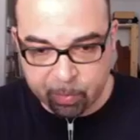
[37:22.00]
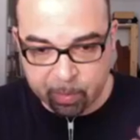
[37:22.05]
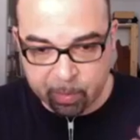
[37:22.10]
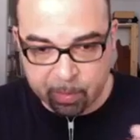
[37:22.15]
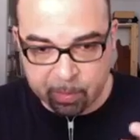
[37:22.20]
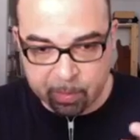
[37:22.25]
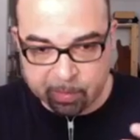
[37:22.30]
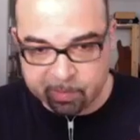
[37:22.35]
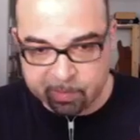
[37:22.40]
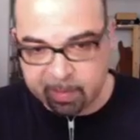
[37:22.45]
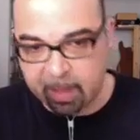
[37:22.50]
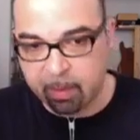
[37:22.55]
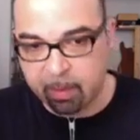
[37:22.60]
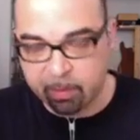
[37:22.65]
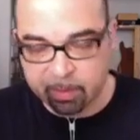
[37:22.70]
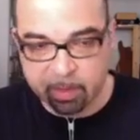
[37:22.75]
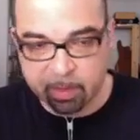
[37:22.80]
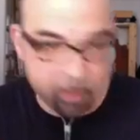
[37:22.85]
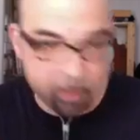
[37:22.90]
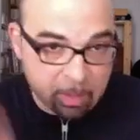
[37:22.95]
the sound
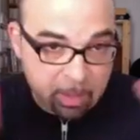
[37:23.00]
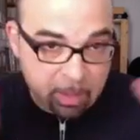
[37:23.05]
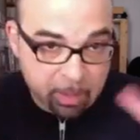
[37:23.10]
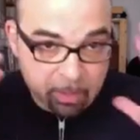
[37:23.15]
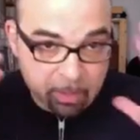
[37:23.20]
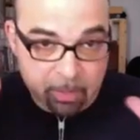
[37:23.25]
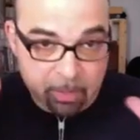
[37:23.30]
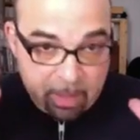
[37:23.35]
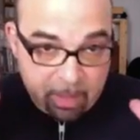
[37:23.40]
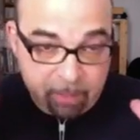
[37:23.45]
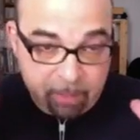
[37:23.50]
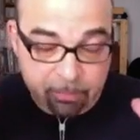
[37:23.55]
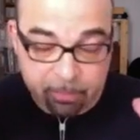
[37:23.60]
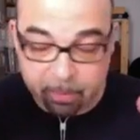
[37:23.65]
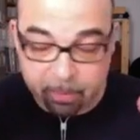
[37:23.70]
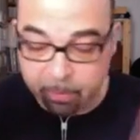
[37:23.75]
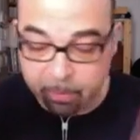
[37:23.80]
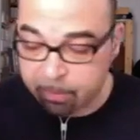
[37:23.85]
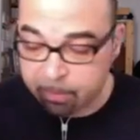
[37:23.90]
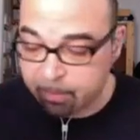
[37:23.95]
that you hear in your
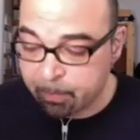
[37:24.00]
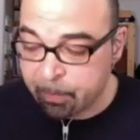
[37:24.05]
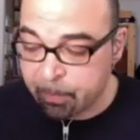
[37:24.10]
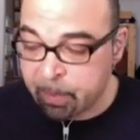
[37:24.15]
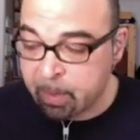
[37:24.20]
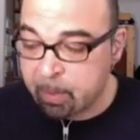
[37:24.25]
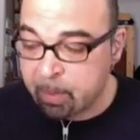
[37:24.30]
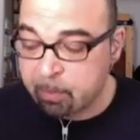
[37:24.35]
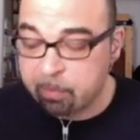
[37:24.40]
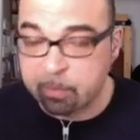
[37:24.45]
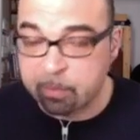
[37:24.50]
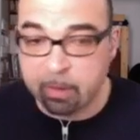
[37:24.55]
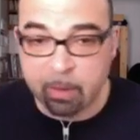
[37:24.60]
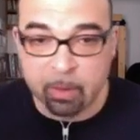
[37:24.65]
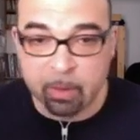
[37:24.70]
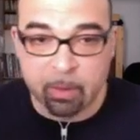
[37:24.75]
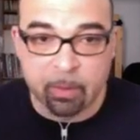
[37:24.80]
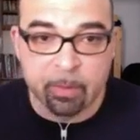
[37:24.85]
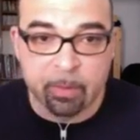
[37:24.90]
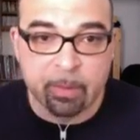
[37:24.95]
headphones.
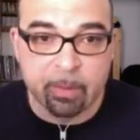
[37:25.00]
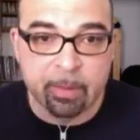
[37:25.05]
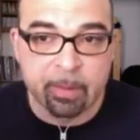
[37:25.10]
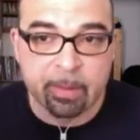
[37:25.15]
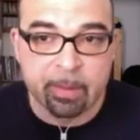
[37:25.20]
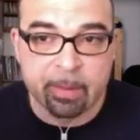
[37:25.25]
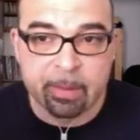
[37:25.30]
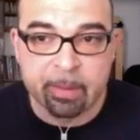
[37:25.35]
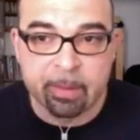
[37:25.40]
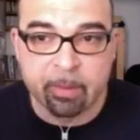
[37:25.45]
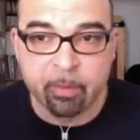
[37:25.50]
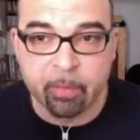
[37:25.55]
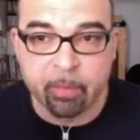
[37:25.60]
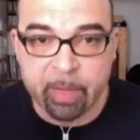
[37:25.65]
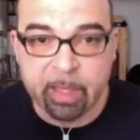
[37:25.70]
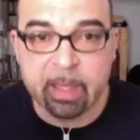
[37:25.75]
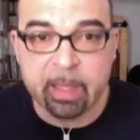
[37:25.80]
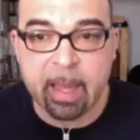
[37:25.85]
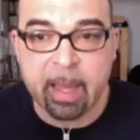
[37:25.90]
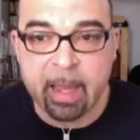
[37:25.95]
So
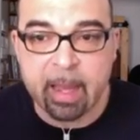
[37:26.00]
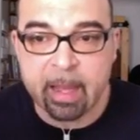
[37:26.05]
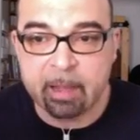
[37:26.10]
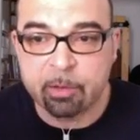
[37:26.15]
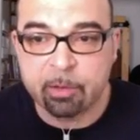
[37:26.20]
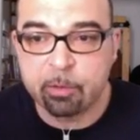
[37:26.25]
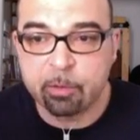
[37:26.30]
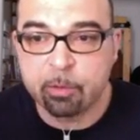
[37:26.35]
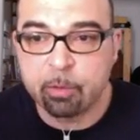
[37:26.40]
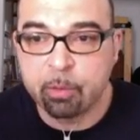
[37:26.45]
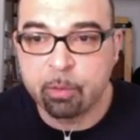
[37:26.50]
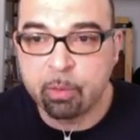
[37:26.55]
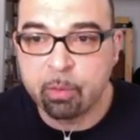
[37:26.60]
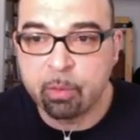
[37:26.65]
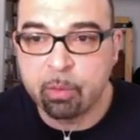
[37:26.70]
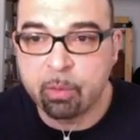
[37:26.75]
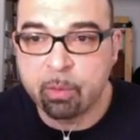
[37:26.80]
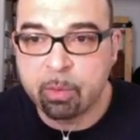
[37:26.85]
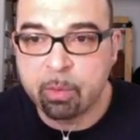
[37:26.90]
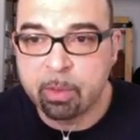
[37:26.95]
we had
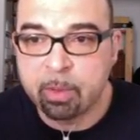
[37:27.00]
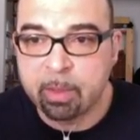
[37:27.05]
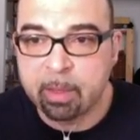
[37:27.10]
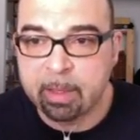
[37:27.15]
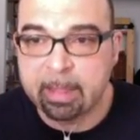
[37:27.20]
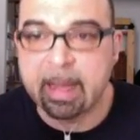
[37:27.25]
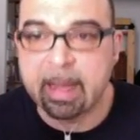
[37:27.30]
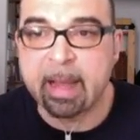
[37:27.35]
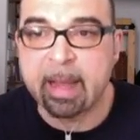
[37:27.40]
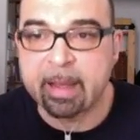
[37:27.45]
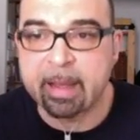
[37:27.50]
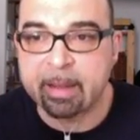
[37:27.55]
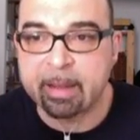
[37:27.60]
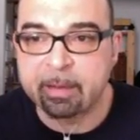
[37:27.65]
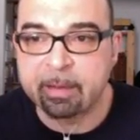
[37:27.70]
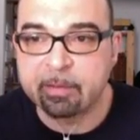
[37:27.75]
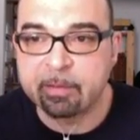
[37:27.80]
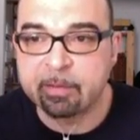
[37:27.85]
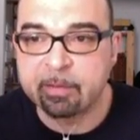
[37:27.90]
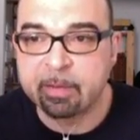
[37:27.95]
2
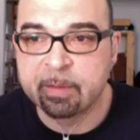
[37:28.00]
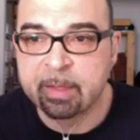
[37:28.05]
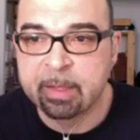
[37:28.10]
lines.